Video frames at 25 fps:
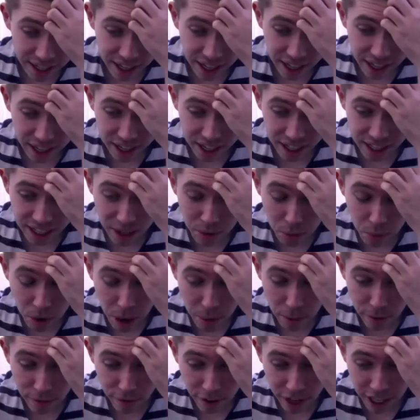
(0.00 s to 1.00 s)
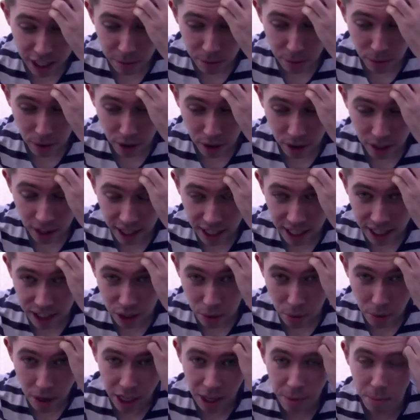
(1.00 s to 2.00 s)
like, it didn't work with Facebook, and it's not
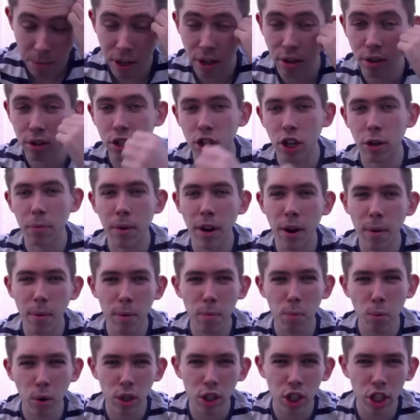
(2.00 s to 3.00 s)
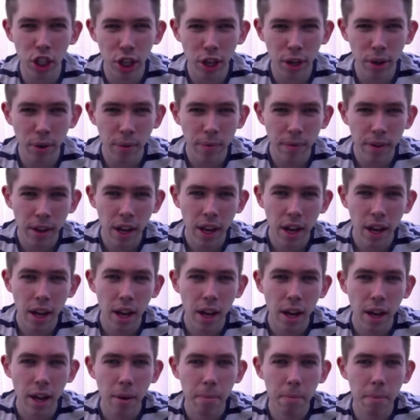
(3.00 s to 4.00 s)
working with YouTube. No one wants you.
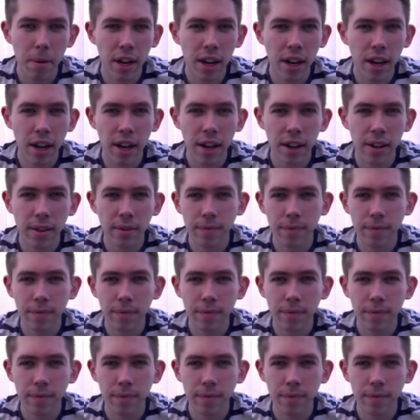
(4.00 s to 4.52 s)
But I